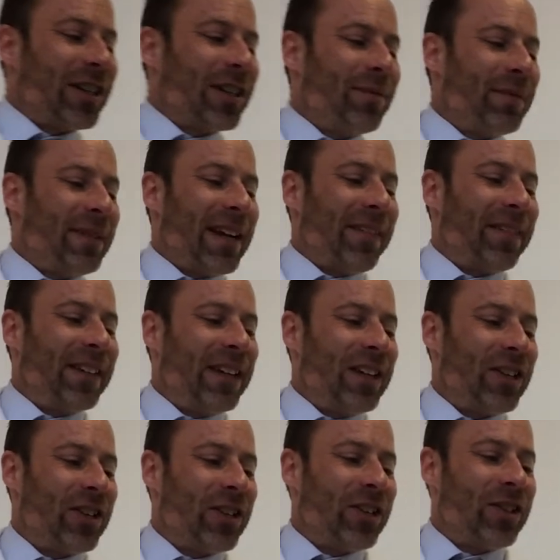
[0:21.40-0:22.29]
some
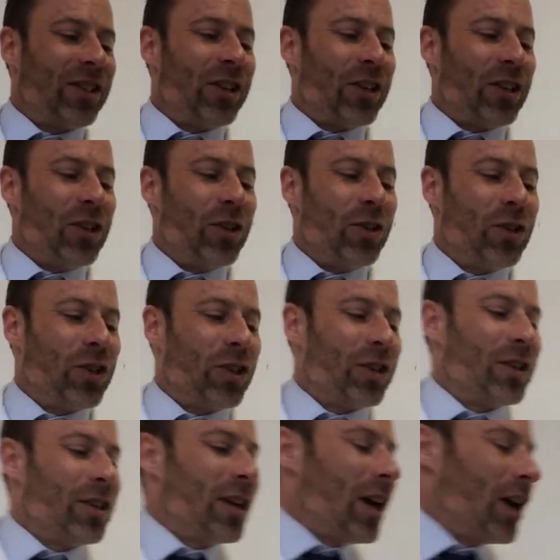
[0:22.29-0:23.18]
definitions that you
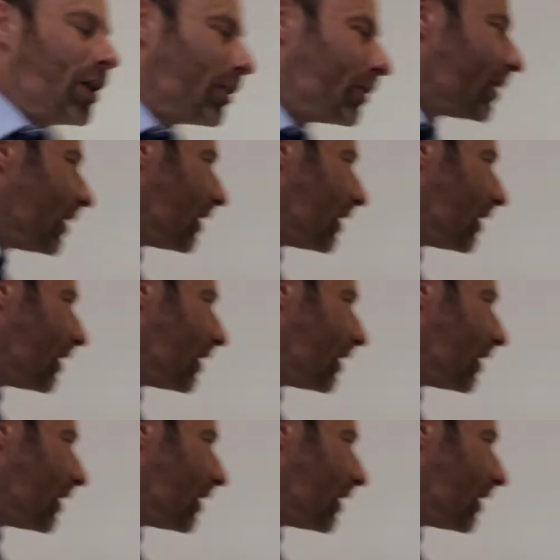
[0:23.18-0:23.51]
should know.